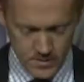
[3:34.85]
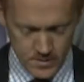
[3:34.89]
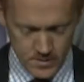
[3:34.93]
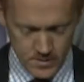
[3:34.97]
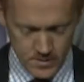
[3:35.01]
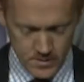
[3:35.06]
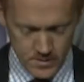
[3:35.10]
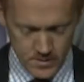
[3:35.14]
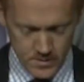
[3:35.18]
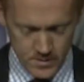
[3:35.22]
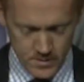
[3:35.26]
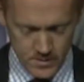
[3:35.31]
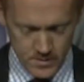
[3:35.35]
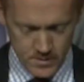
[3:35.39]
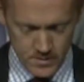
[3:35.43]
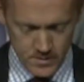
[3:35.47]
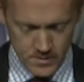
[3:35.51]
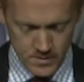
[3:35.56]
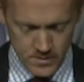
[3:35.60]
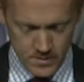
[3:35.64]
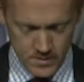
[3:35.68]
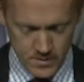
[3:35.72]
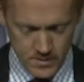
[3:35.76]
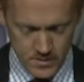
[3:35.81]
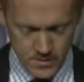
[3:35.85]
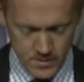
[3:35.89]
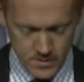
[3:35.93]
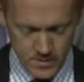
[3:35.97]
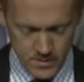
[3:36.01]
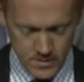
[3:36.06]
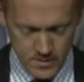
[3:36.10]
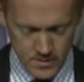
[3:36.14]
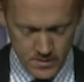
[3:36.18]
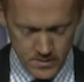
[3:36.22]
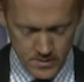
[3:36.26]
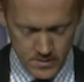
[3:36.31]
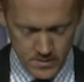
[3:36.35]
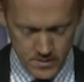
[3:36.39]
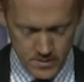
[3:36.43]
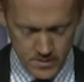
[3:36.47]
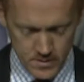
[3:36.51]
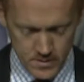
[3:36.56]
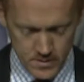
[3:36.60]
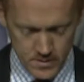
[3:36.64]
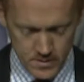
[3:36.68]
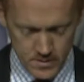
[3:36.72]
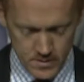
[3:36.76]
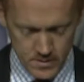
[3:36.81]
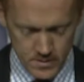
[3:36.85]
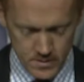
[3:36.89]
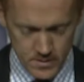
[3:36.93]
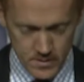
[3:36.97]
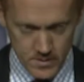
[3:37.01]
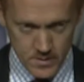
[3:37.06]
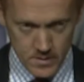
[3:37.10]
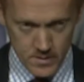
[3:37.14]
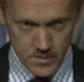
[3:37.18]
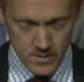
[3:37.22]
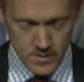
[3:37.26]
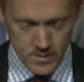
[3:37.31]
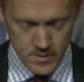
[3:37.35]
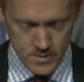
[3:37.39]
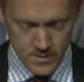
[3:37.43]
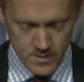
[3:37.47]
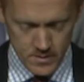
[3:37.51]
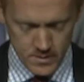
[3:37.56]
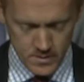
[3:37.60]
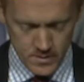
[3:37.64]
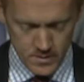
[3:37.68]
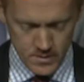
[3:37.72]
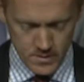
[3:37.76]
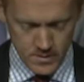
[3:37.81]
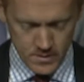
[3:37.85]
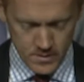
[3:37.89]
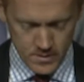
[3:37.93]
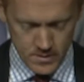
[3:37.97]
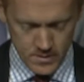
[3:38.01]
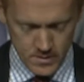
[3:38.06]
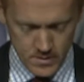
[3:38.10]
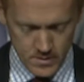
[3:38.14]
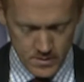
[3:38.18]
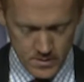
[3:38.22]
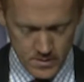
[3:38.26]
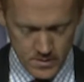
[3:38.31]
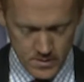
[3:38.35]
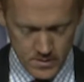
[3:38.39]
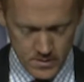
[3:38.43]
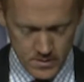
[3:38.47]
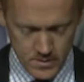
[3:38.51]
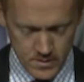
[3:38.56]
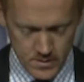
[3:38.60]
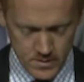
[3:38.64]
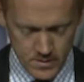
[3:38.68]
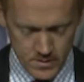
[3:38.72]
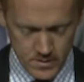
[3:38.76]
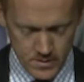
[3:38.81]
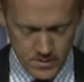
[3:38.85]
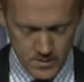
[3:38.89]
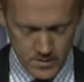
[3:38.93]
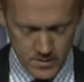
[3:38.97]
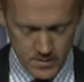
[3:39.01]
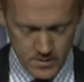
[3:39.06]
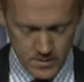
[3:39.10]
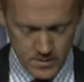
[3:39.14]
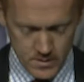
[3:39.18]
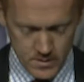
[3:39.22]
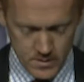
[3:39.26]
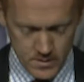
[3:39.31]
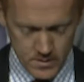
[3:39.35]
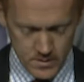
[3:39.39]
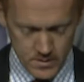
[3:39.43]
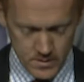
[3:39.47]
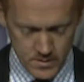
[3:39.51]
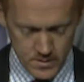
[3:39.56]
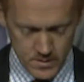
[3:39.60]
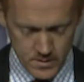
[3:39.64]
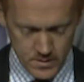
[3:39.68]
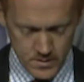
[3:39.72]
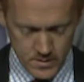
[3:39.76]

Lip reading: (silent)